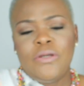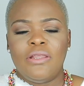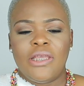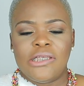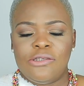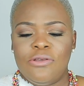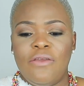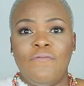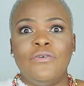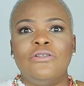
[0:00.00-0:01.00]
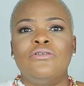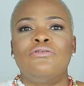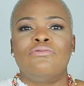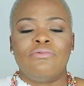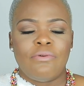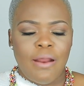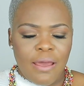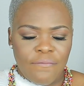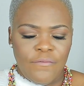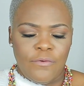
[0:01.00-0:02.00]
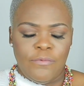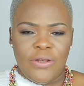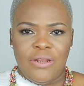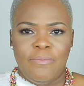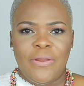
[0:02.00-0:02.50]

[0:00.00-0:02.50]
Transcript: This to even travel with it,